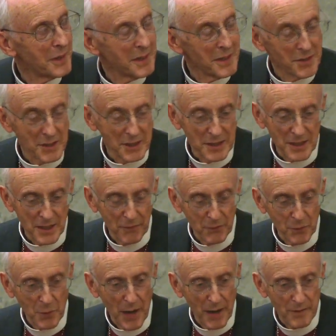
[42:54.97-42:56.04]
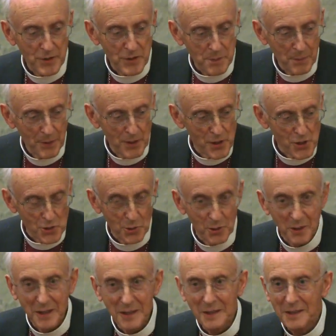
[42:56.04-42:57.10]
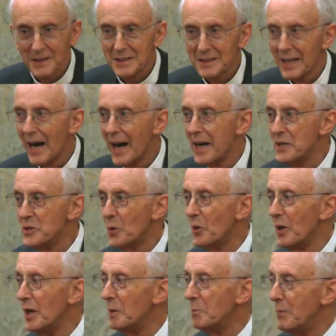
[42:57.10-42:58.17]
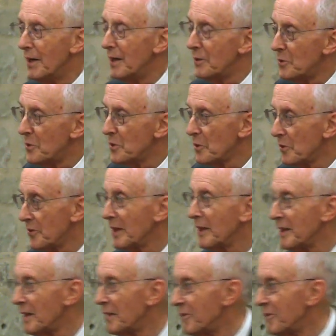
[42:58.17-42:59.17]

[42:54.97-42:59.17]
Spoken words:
And indeed, if you have a spiritual guide or helper, or you're thinking